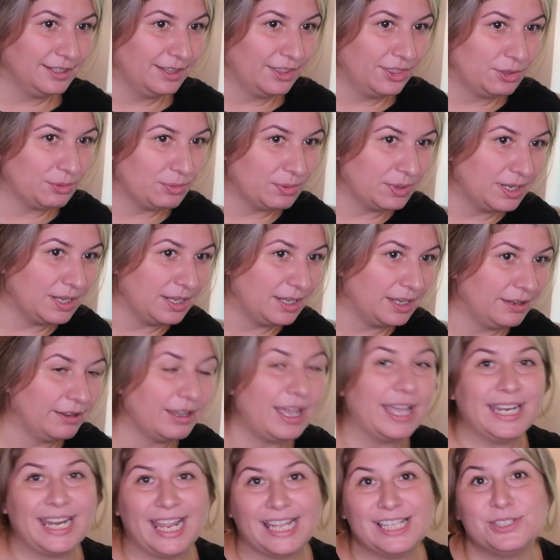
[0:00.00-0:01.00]
3
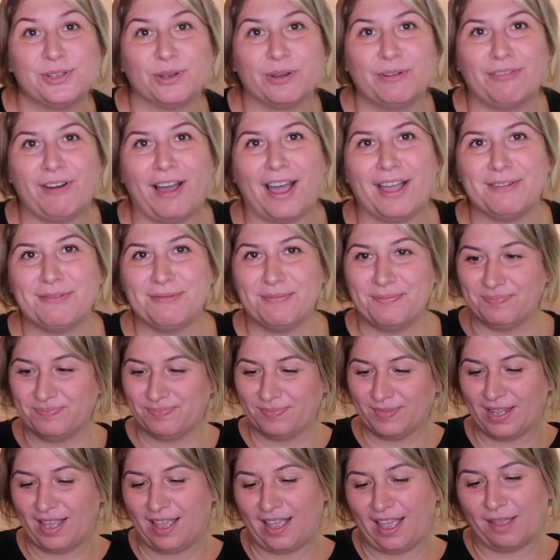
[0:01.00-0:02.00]
and I took 5.
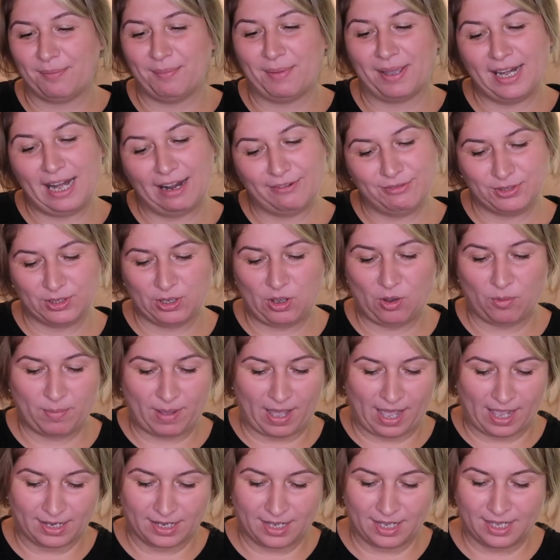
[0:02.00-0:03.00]
I might have to go
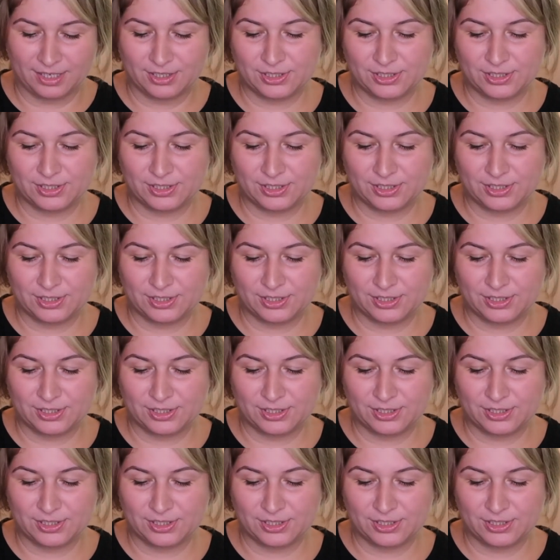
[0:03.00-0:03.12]
back.